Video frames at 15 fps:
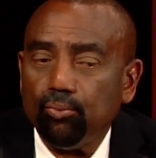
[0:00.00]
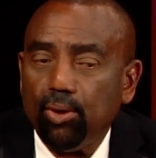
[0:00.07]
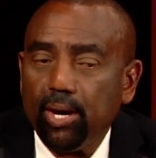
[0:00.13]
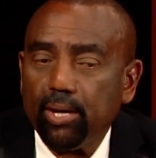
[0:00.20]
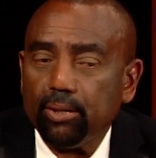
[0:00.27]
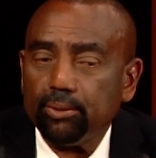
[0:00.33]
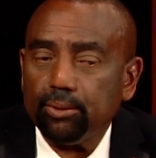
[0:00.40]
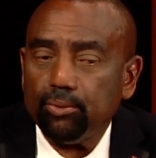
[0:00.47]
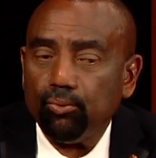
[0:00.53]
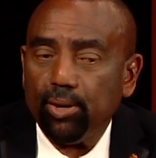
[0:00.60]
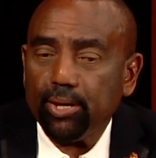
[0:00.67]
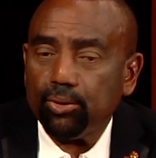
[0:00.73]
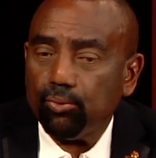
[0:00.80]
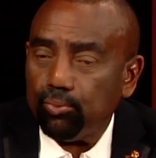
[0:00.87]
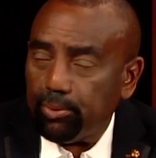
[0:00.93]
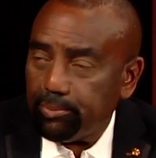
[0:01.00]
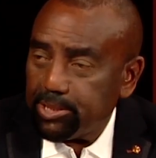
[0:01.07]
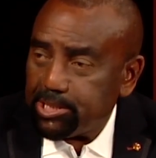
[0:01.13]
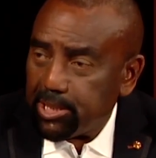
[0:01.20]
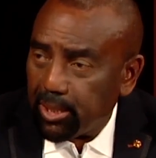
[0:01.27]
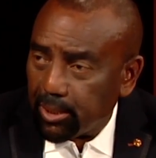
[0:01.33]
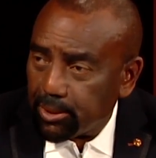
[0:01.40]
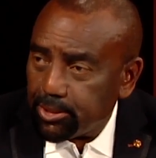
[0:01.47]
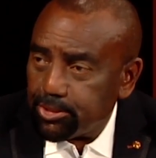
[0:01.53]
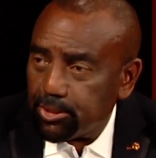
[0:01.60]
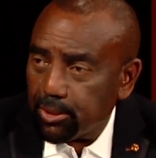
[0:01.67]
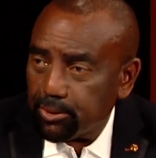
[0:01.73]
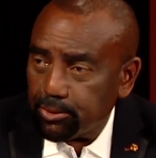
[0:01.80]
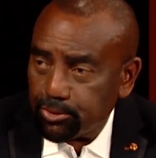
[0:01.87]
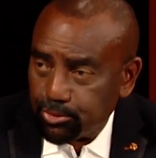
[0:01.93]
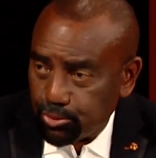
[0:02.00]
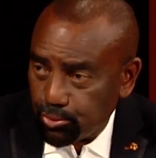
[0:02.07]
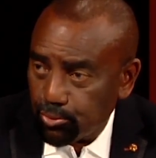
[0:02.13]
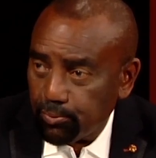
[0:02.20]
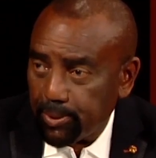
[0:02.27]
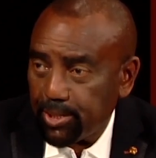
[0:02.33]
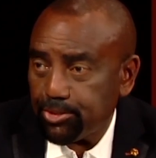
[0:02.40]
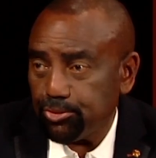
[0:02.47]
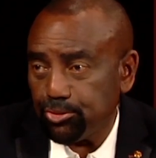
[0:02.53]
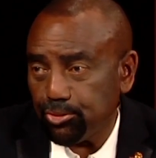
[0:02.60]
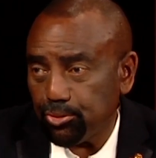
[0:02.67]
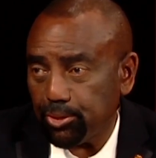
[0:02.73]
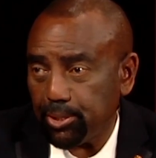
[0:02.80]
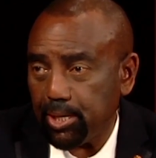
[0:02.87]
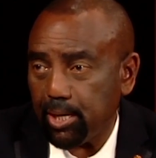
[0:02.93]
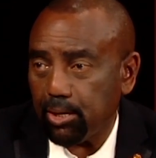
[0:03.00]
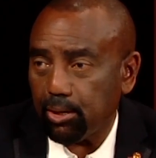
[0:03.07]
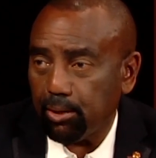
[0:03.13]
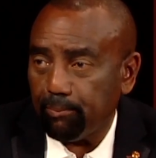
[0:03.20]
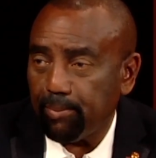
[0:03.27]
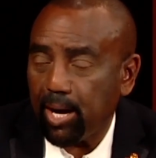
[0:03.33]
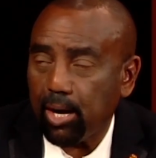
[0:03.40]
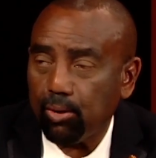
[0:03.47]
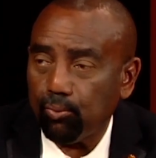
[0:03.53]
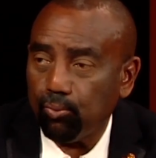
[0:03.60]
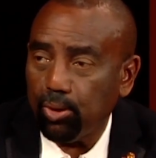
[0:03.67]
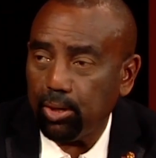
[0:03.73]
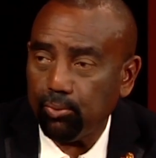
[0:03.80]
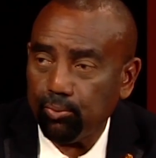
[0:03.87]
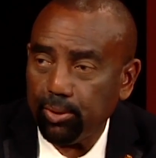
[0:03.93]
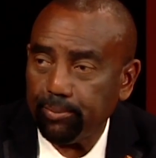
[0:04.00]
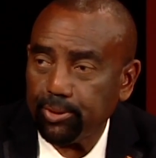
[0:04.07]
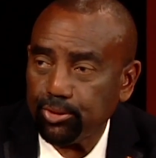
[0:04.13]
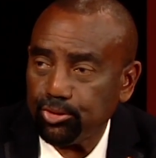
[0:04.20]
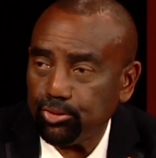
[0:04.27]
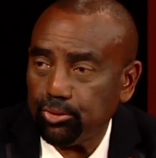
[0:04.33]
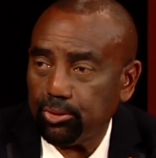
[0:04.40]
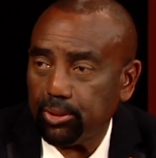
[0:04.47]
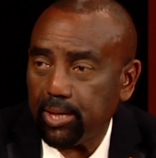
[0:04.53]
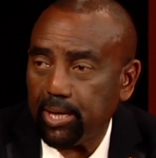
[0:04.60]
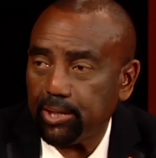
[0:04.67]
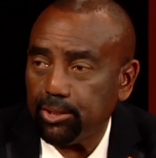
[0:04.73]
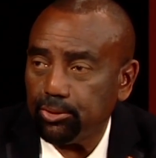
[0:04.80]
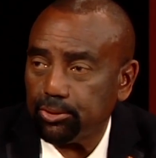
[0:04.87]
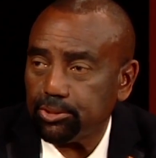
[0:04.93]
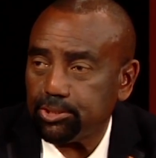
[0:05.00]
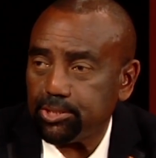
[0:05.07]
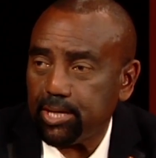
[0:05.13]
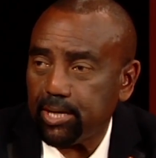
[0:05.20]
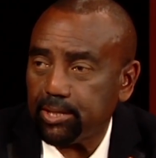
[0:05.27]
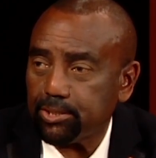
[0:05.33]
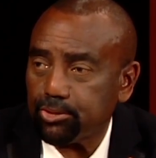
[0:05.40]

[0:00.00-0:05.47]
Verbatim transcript: why, why don't women tell each other the truth like you're doing now about what women are doing? I notice that